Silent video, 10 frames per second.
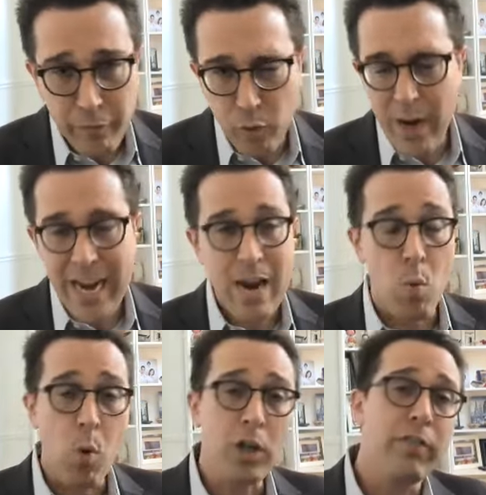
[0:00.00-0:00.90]
free. It
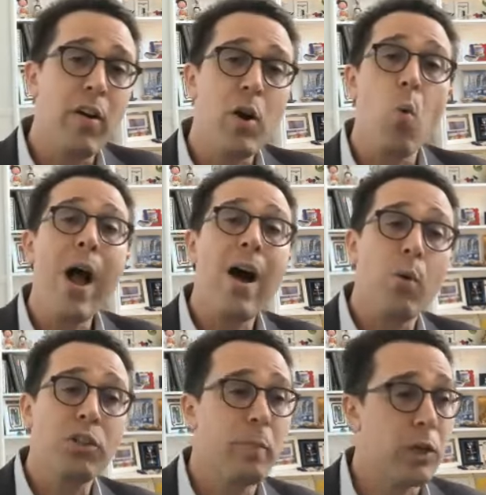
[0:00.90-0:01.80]
works very well
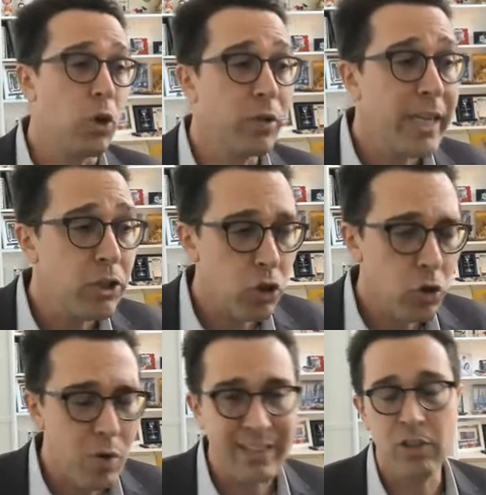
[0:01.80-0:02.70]
with special needs
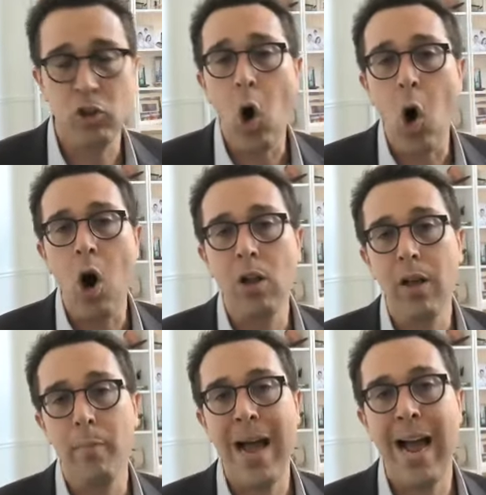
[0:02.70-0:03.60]
trusts. And it's all
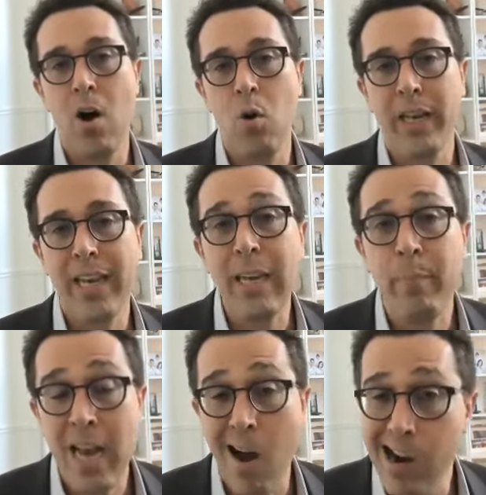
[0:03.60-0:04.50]
about
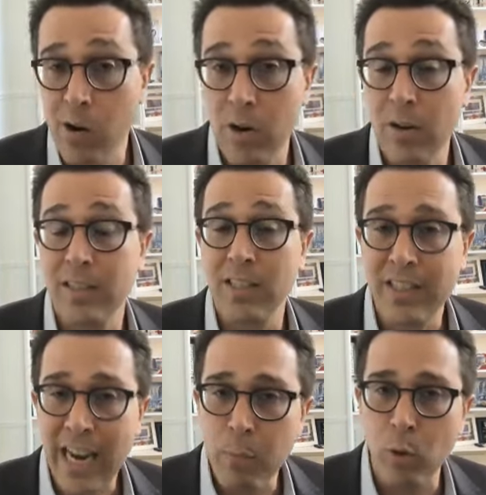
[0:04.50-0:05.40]
keeping our
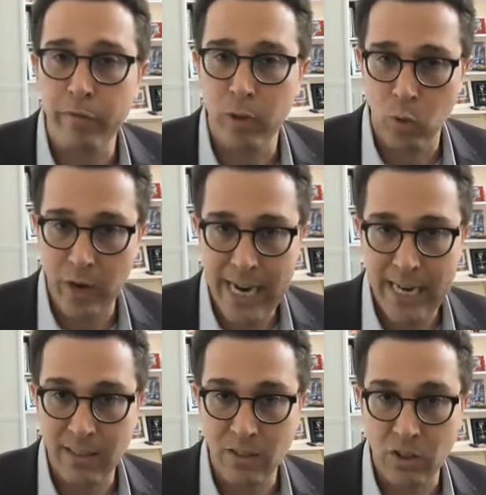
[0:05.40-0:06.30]
disabled
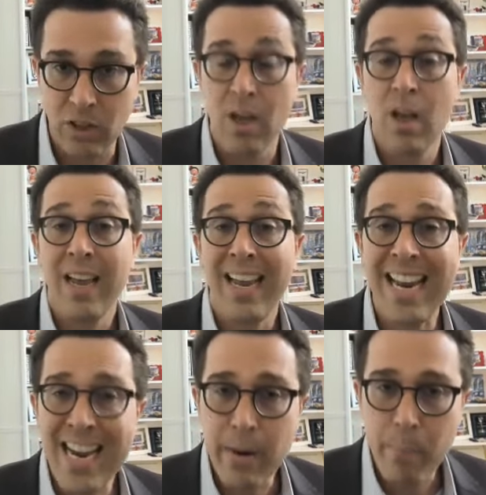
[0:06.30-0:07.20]
Floridians
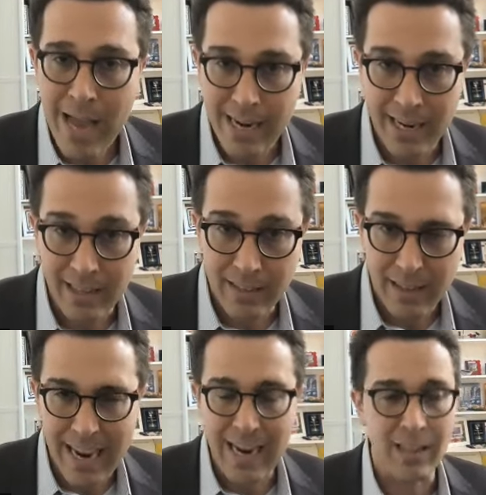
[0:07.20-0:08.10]
independent
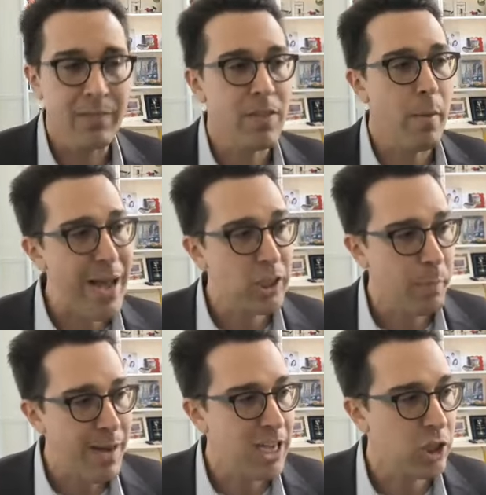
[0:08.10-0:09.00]
and living the best
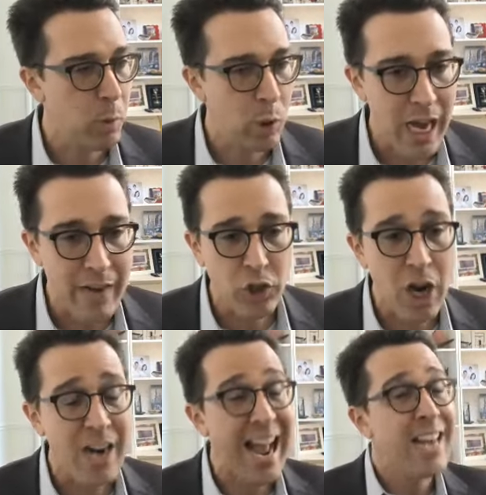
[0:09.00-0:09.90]
possible life.
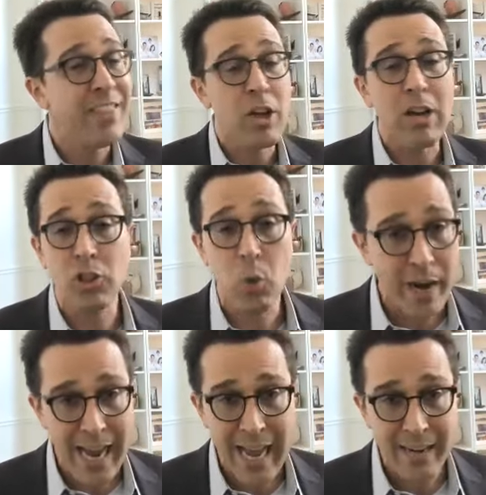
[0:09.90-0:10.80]
John, anything else you want
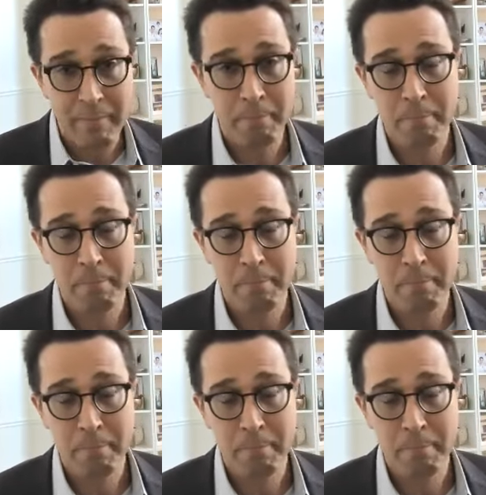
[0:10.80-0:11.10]
to add?